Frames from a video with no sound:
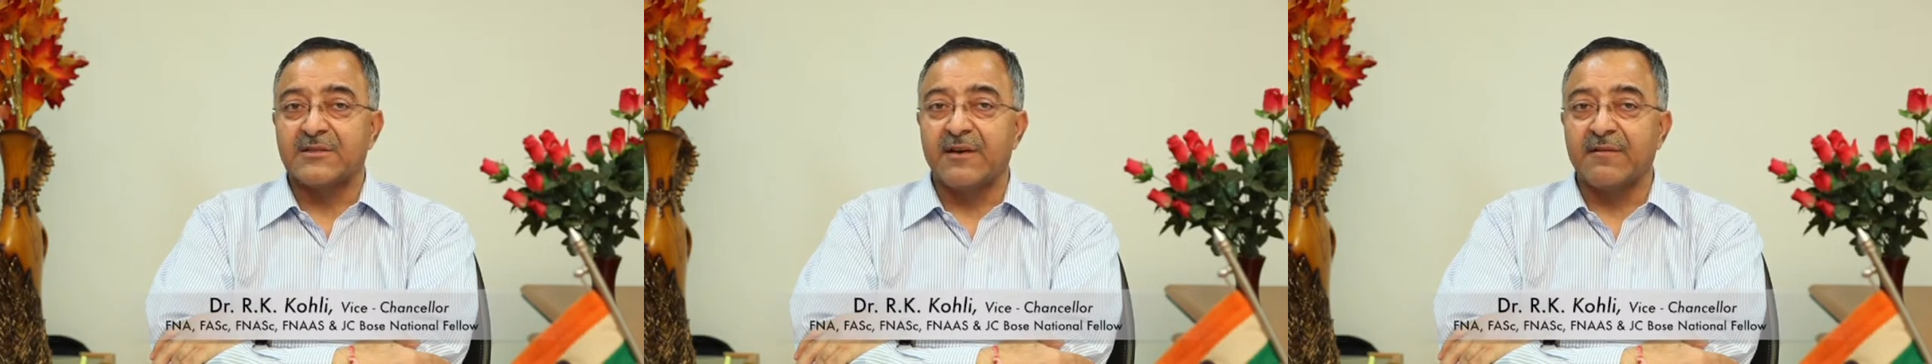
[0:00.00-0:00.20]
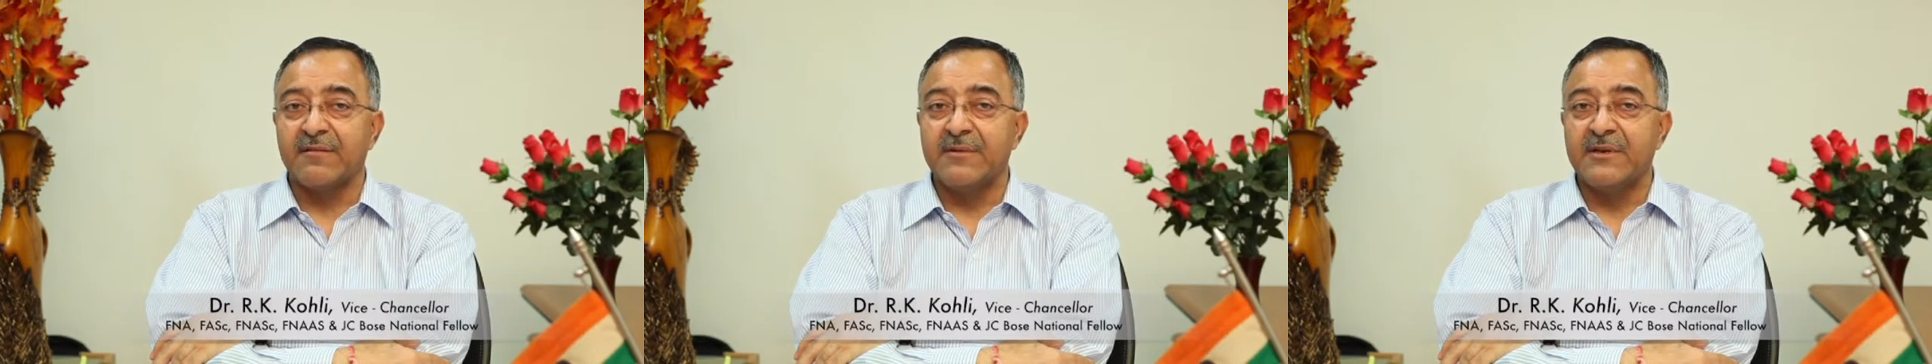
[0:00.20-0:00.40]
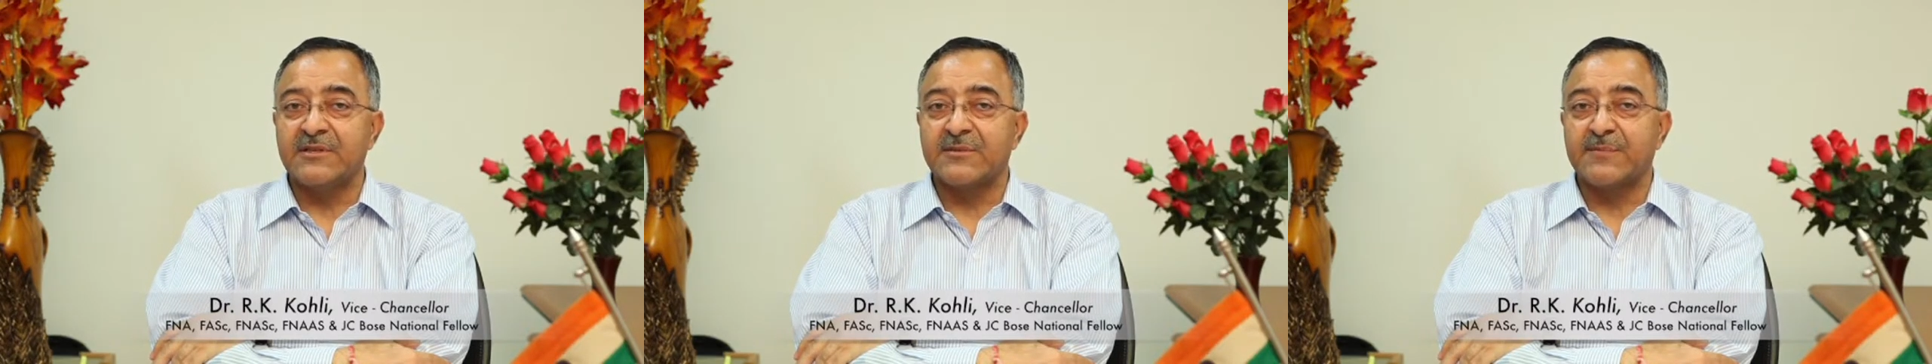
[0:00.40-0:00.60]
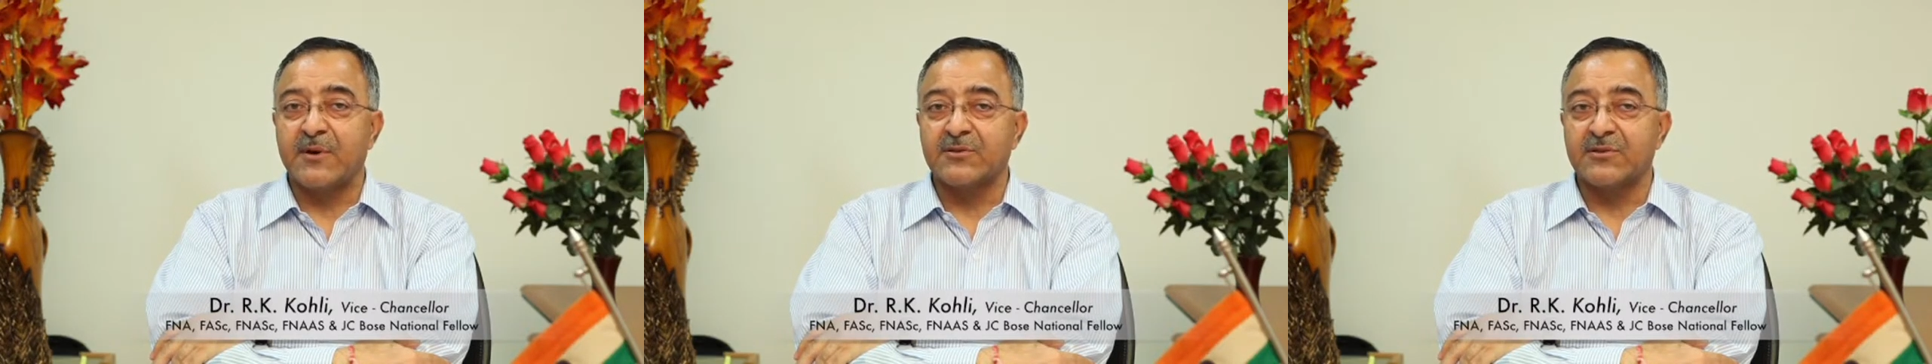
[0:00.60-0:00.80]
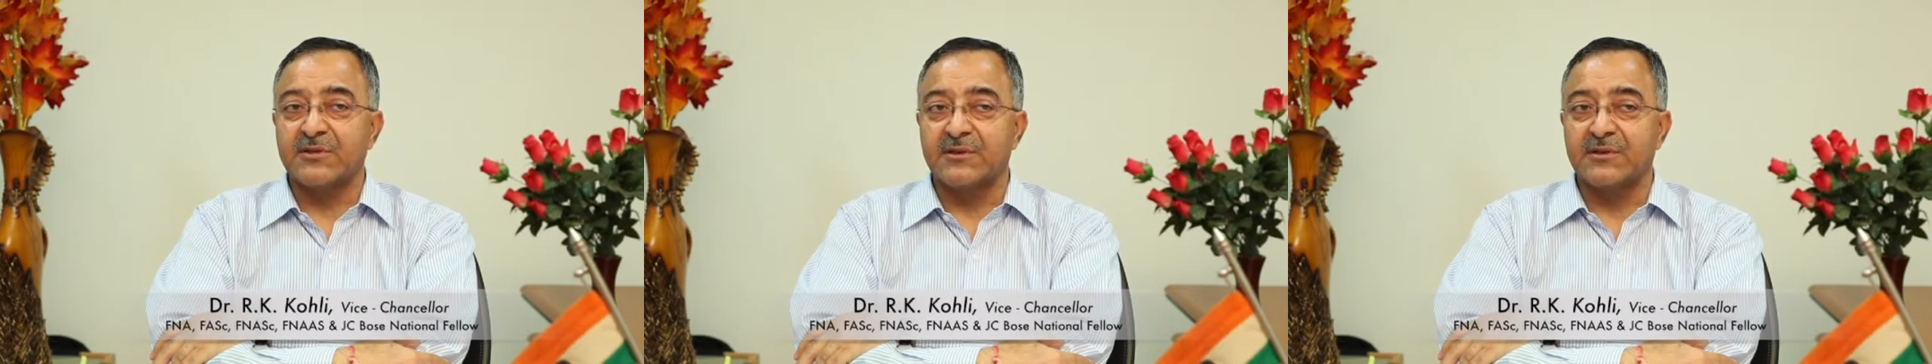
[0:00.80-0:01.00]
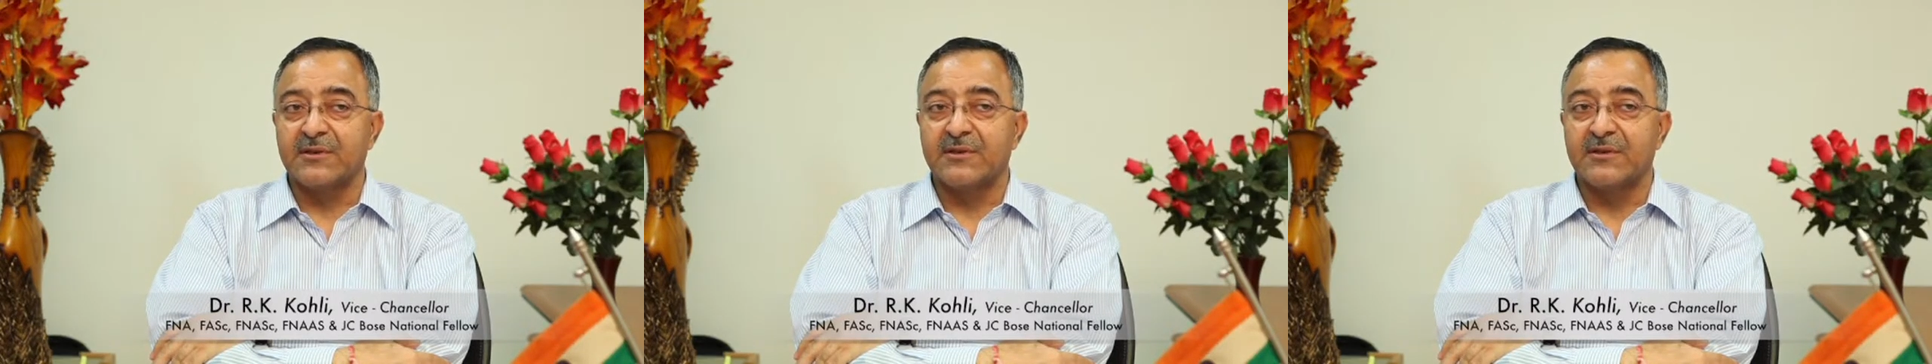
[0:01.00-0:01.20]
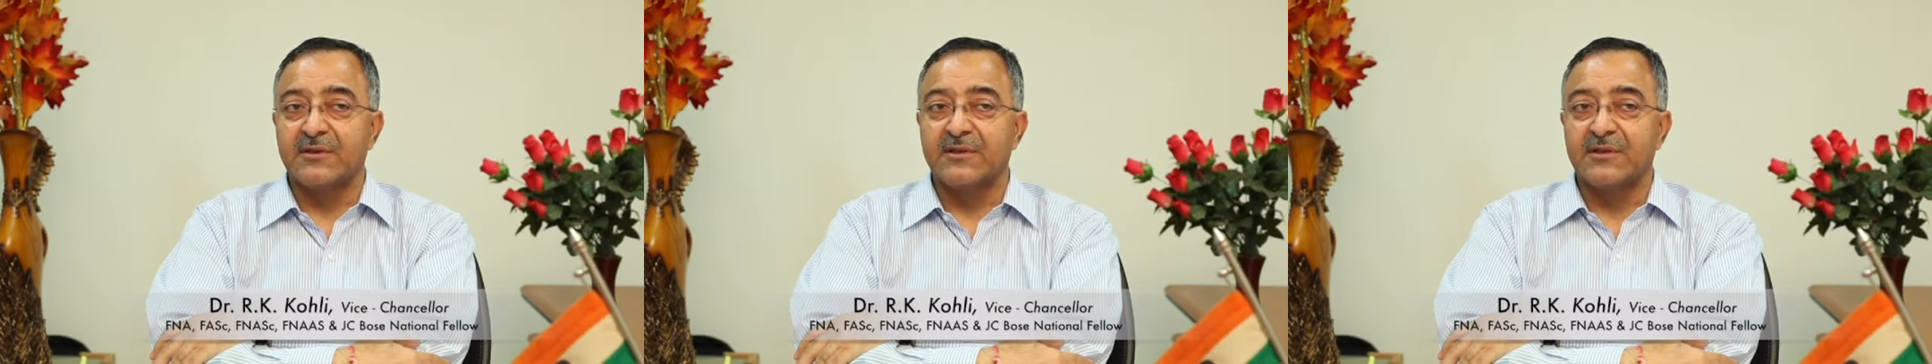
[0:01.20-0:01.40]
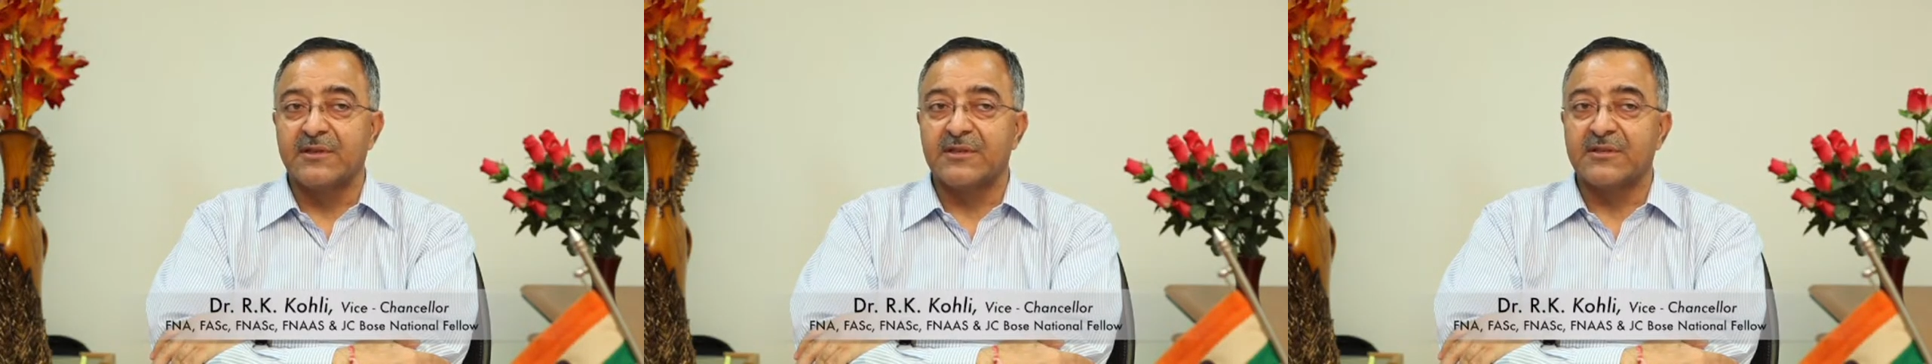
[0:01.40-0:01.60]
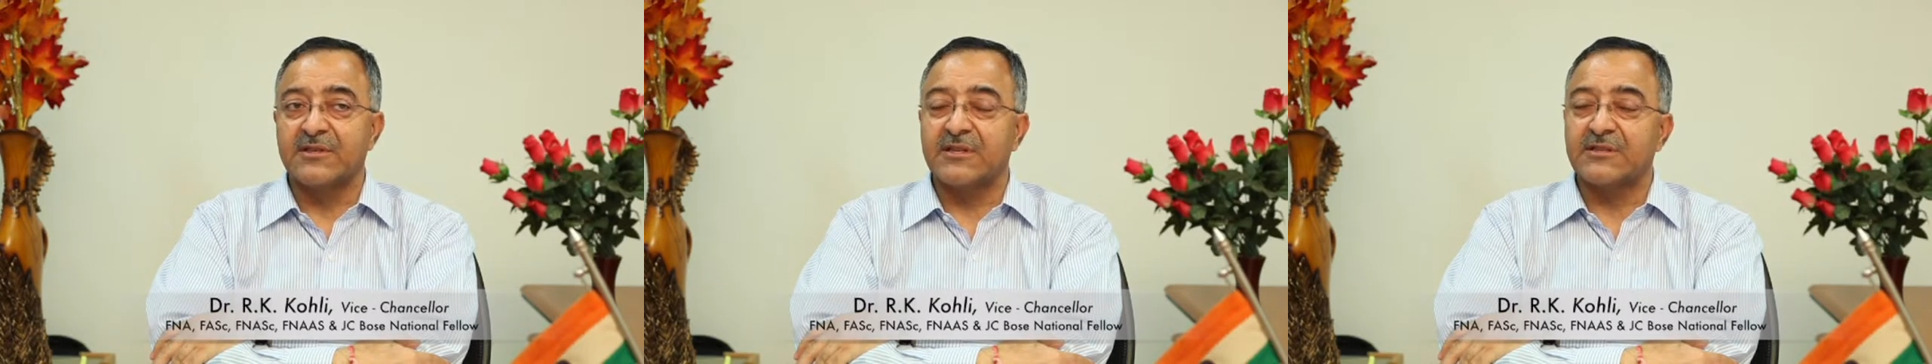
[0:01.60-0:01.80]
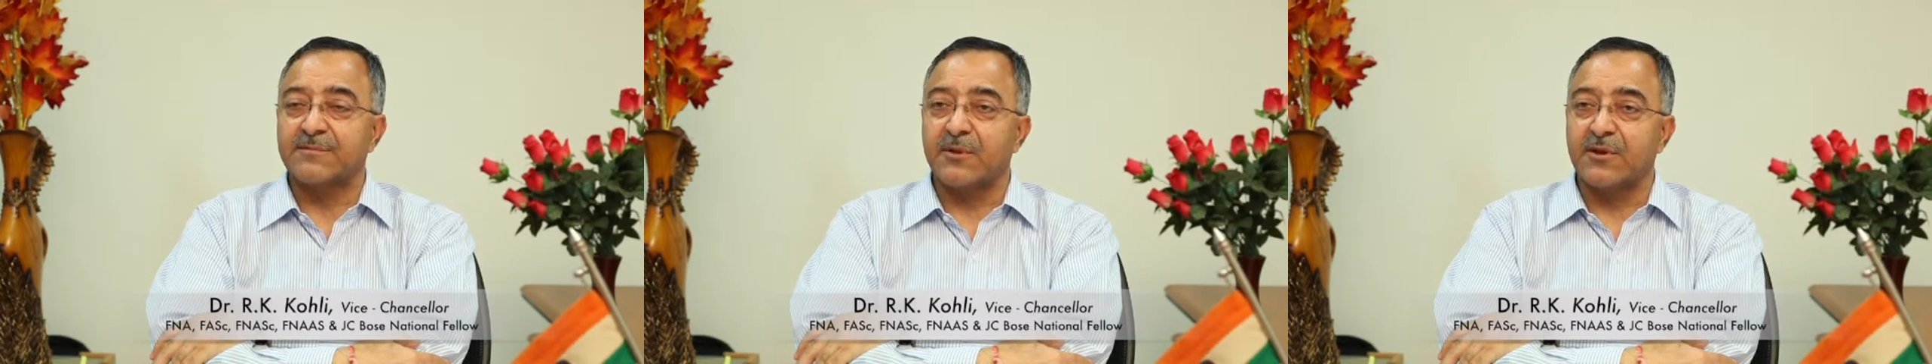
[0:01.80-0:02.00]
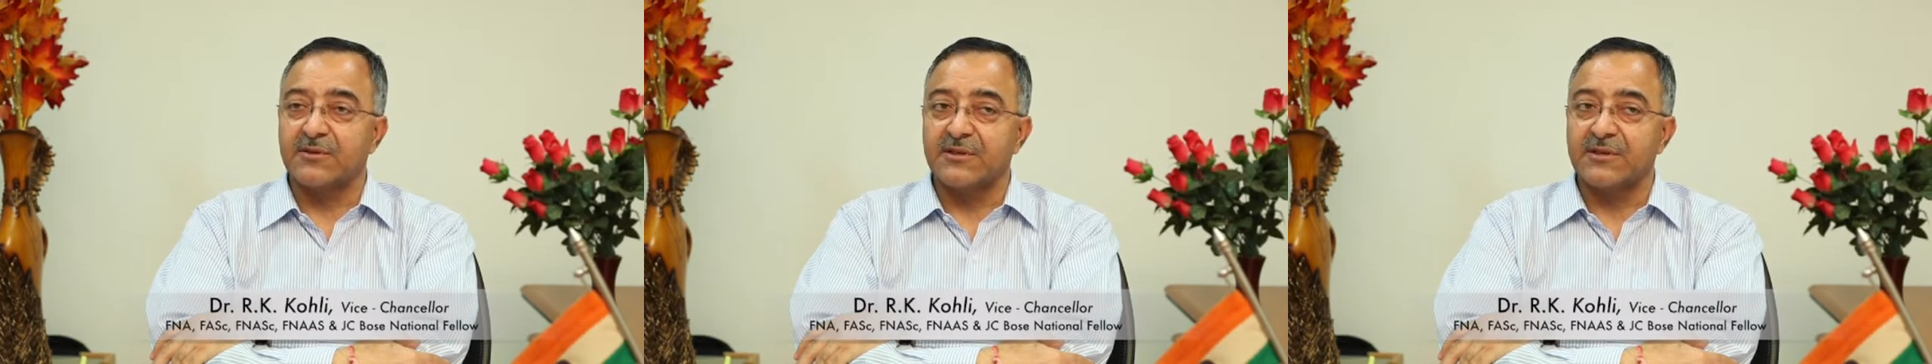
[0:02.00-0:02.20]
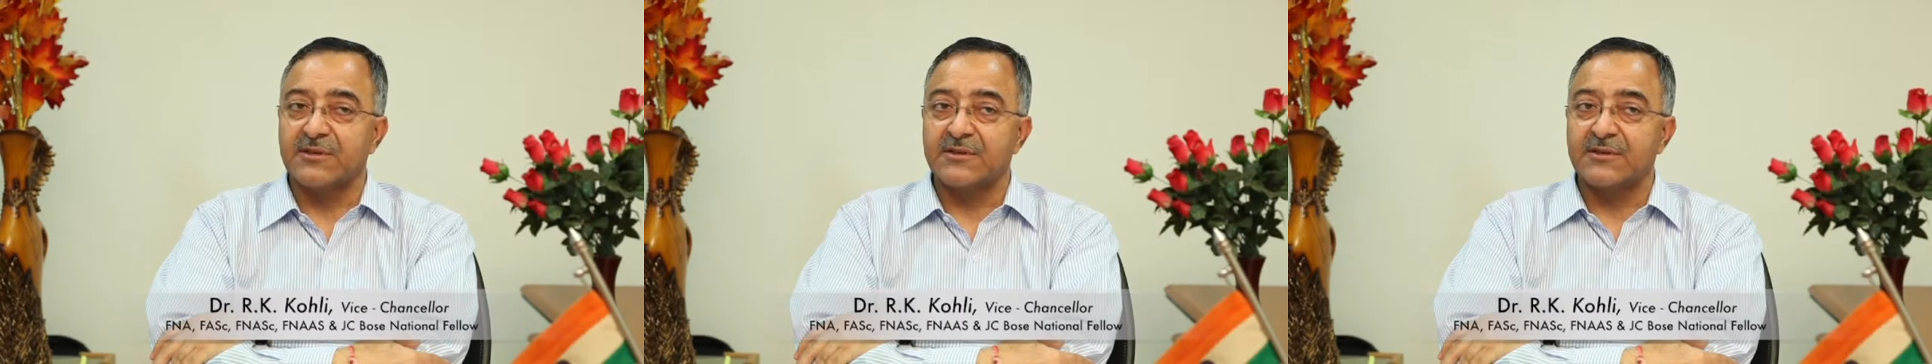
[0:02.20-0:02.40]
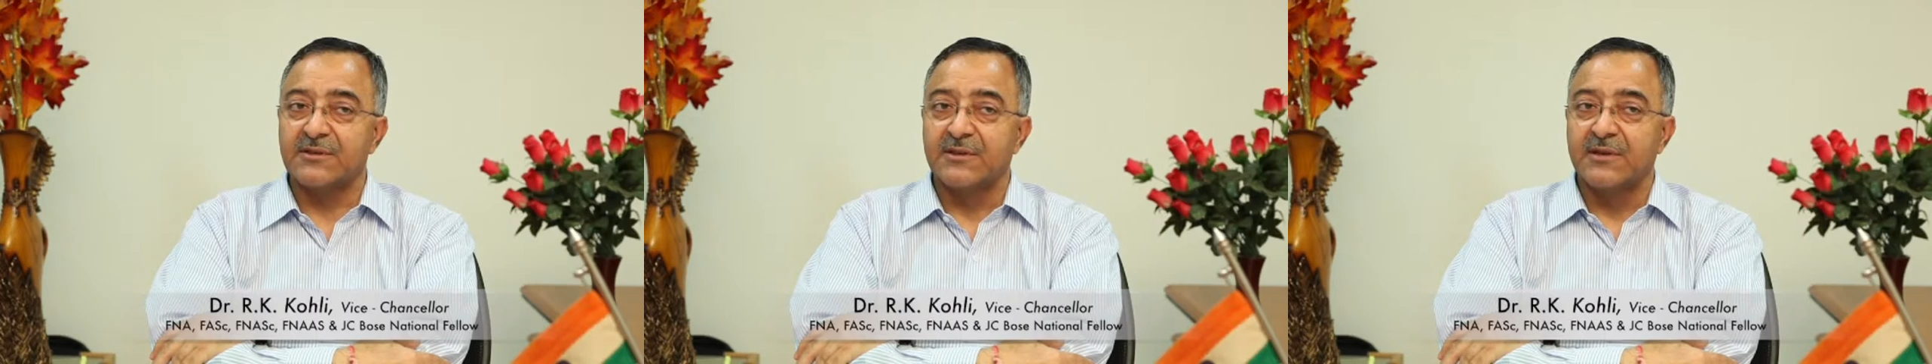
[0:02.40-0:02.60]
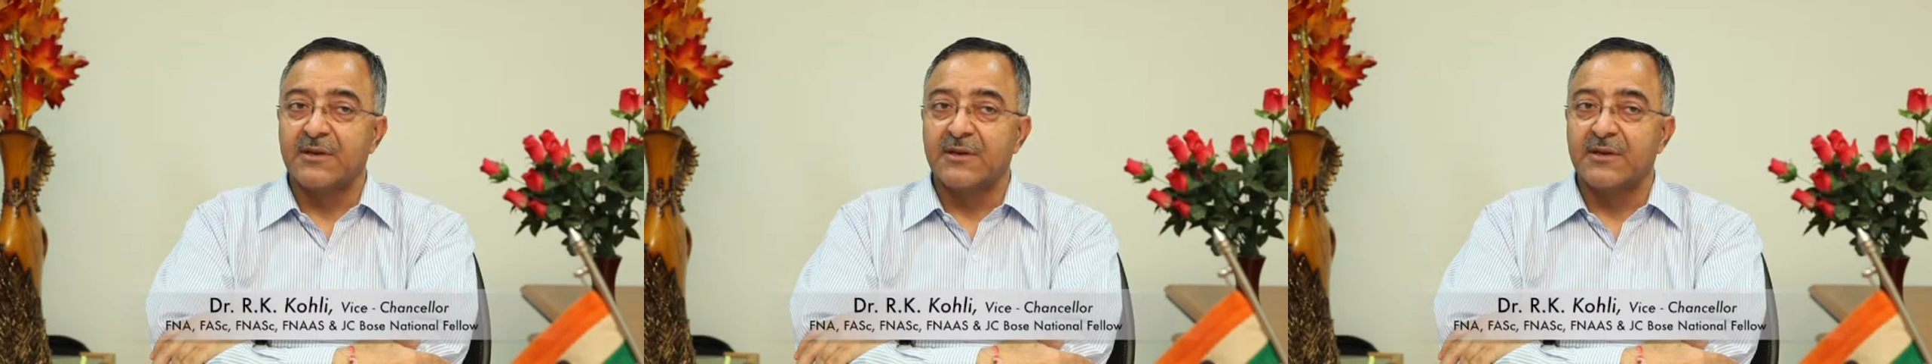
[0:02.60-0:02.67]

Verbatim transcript: government-sponsored research projects